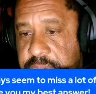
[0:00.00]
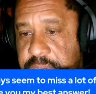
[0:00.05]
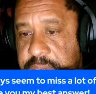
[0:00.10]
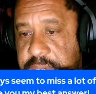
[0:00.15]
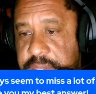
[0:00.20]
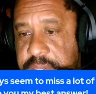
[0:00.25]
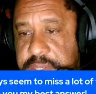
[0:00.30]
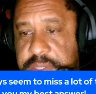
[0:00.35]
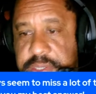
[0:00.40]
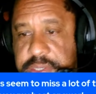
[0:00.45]

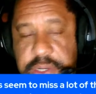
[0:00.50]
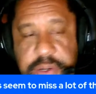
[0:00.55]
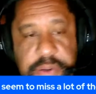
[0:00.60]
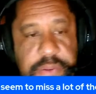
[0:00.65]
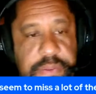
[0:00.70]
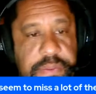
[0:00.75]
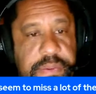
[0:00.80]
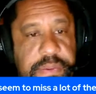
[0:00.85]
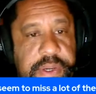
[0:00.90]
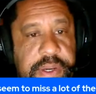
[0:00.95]
So
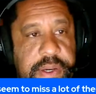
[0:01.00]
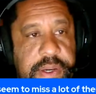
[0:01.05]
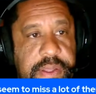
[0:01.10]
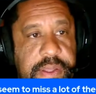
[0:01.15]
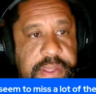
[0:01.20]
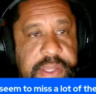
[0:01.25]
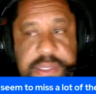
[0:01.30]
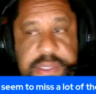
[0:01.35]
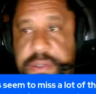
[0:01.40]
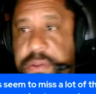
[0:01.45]
that's
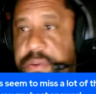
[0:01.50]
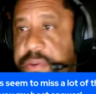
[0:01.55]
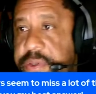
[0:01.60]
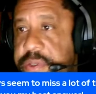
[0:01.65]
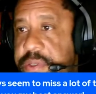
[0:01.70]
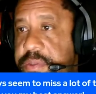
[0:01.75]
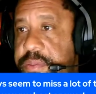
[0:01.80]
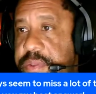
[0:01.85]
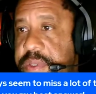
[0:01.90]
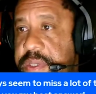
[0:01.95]
going to
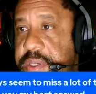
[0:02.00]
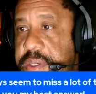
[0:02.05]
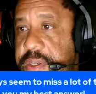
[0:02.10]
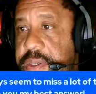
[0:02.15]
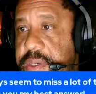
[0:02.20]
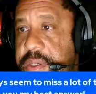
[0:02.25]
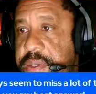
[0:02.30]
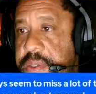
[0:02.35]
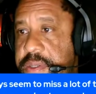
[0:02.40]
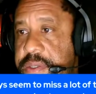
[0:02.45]
be
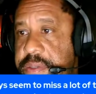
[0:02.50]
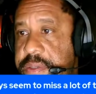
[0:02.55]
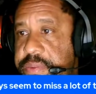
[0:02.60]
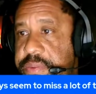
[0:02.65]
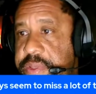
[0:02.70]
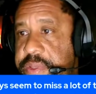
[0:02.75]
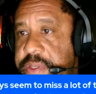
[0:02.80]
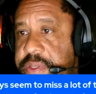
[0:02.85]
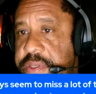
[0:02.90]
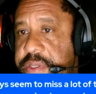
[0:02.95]
something
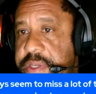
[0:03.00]
that's done.